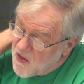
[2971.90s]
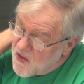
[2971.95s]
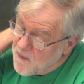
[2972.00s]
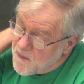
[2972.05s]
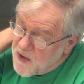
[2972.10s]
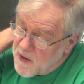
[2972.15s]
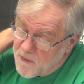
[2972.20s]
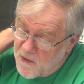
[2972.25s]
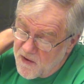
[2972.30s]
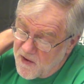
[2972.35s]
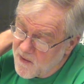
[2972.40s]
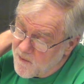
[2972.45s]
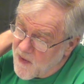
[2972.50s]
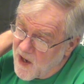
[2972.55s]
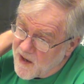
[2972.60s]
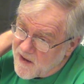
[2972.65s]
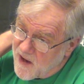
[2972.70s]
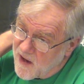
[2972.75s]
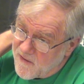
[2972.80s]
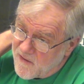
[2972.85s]
The people didn't
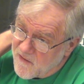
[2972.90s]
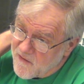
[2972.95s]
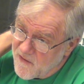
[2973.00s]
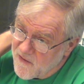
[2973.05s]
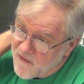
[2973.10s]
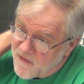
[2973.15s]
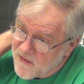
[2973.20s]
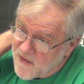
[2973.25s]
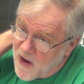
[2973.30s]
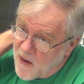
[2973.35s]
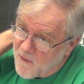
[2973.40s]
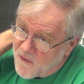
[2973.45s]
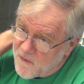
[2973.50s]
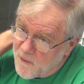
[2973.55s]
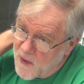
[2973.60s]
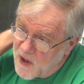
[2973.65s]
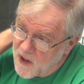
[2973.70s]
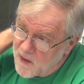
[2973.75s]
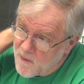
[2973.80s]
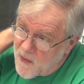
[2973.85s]
make that decision. That
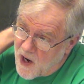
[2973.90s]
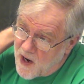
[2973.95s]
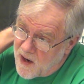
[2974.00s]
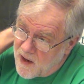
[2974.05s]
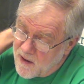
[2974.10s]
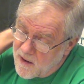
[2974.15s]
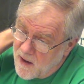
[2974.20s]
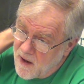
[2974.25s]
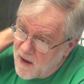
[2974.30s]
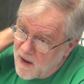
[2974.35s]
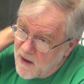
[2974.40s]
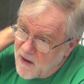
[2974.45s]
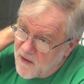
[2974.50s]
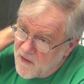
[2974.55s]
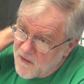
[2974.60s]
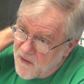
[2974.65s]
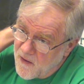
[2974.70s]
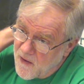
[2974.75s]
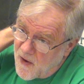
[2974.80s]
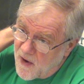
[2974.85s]
was made by
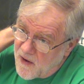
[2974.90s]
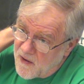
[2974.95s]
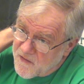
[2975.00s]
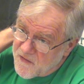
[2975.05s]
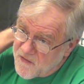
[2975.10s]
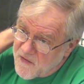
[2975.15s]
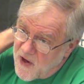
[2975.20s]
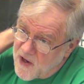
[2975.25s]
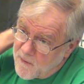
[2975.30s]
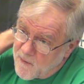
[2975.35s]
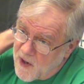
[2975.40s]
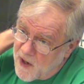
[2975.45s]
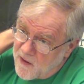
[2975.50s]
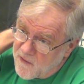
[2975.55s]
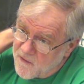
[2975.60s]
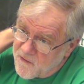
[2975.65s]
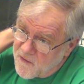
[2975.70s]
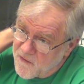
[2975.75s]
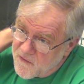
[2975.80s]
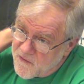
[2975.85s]
state
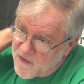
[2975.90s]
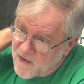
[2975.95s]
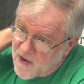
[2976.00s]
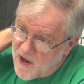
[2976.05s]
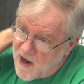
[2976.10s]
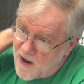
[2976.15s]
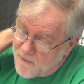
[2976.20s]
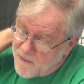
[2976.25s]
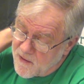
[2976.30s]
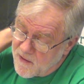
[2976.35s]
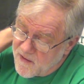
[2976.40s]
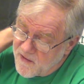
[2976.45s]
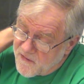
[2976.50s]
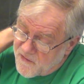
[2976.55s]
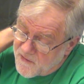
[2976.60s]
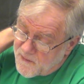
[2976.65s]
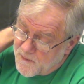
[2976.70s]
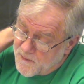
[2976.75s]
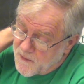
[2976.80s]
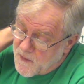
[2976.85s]
managers and
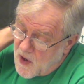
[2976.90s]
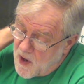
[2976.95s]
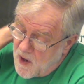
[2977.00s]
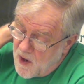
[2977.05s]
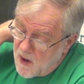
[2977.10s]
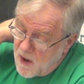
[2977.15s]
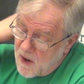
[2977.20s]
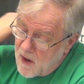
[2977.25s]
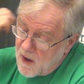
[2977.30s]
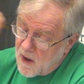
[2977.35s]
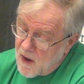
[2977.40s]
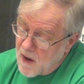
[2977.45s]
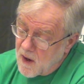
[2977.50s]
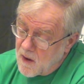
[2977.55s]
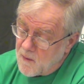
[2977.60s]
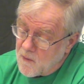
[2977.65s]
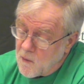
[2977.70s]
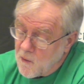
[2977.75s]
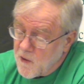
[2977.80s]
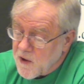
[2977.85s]
capitalists.
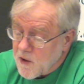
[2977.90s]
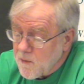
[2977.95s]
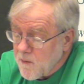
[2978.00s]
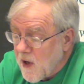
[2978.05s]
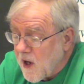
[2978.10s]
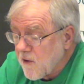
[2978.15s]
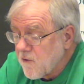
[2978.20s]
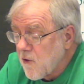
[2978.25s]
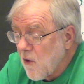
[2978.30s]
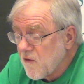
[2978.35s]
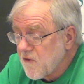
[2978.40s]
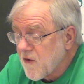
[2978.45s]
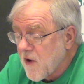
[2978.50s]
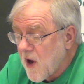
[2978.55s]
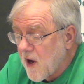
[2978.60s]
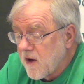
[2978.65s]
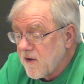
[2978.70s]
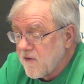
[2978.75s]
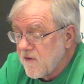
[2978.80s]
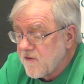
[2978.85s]
We could make those
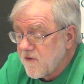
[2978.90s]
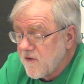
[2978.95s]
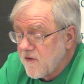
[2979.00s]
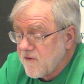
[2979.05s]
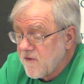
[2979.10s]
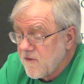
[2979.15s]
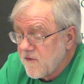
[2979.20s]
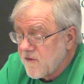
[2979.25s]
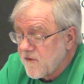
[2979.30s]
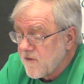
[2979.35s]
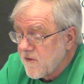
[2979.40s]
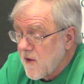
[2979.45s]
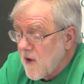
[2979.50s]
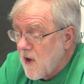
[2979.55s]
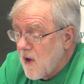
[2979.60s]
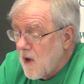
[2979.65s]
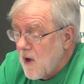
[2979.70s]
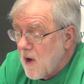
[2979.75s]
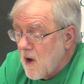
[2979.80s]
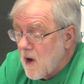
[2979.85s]
kind of decisions.
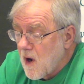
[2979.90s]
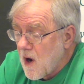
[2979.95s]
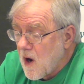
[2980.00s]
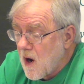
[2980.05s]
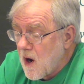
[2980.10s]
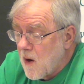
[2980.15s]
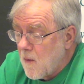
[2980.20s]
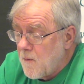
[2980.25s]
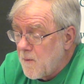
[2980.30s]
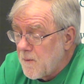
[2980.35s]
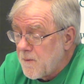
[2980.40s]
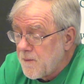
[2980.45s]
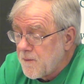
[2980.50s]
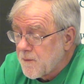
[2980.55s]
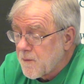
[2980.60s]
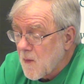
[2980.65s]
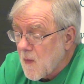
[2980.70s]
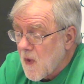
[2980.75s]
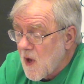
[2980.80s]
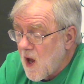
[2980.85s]

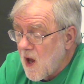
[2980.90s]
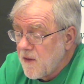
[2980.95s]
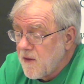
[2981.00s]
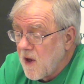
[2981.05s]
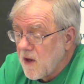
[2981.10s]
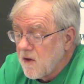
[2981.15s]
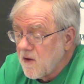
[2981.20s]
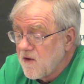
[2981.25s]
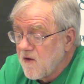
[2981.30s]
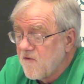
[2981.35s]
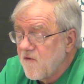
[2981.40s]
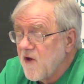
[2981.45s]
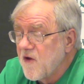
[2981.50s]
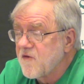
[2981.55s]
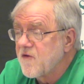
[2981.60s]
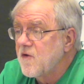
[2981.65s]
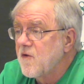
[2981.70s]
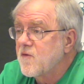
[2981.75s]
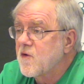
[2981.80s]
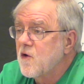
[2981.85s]
And then the
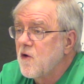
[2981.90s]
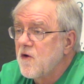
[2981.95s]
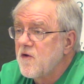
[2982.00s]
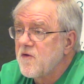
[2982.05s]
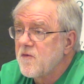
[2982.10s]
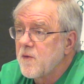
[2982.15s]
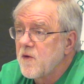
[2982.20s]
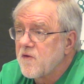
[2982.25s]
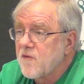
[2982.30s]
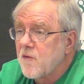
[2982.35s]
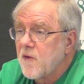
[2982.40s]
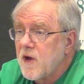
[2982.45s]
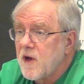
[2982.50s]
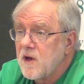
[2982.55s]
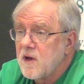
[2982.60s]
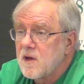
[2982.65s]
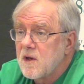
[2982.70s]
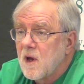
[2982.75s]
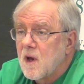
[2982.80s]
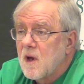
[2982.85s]
division of goods
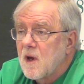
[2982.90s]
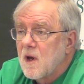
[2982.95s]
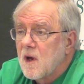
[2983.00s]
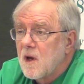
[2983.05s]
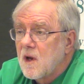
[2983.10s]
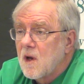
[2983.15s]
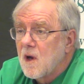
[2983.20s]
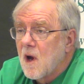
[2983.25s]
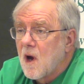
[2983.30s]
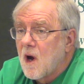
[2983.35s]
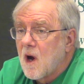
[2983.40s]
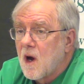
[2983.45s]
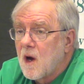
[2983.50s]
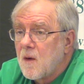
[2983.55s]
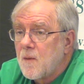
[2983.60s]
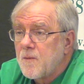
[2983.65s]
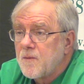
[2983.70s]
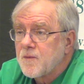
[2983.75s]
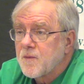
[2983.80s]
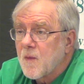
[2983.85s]
between a